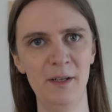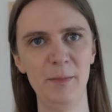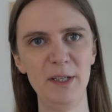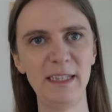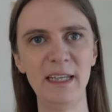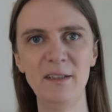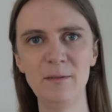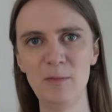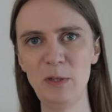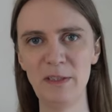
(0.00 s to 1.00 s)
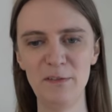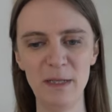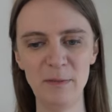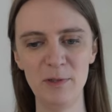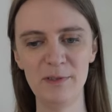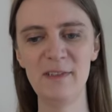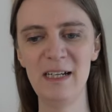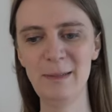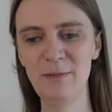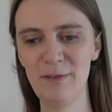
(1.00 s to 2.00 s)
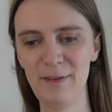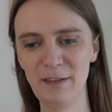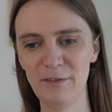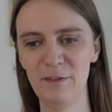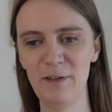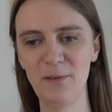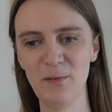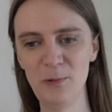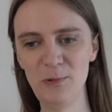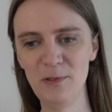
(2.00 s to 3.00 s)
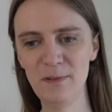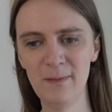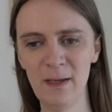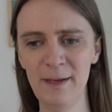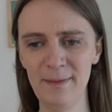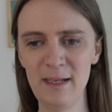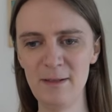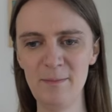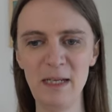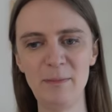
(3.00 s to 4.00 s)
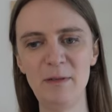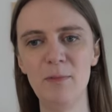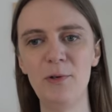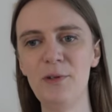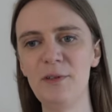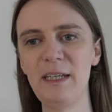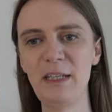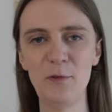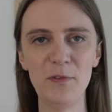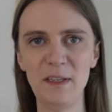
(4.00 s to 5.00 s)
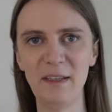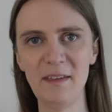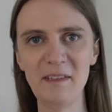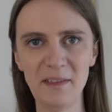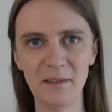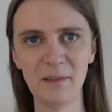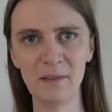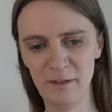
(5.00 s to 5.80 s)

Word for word: But again, you can spend more time to think of other solutions that may be more interesting than this.